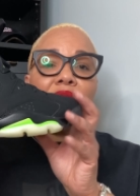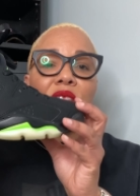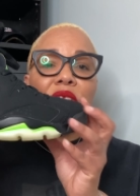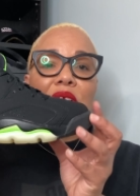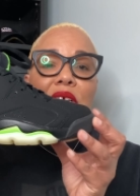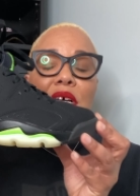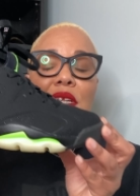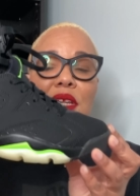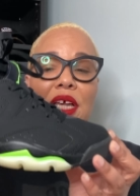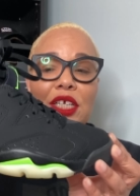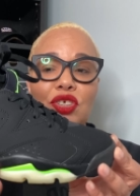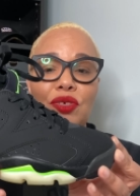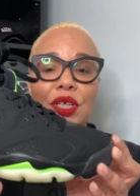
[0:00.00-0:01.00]
the
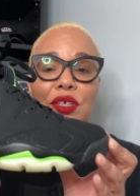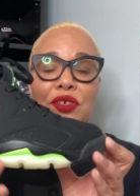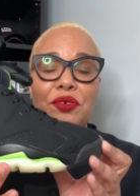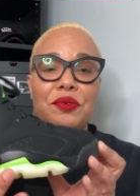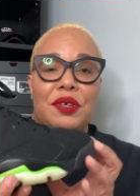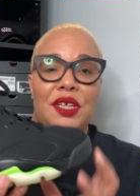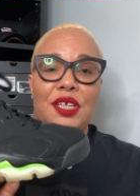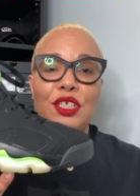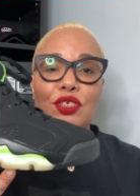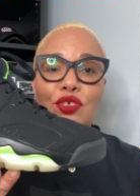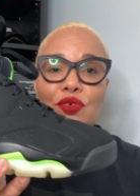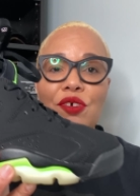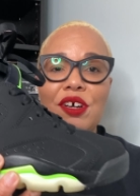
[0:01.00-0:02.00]
electric green
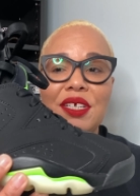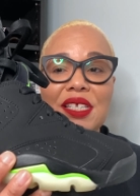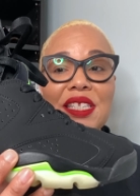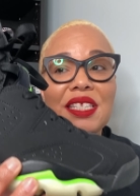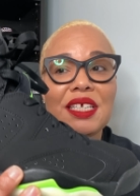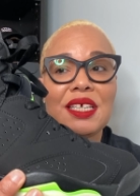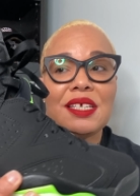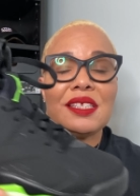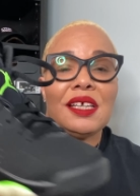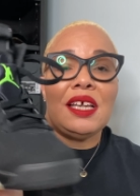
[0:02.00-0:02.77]
Jordan 6.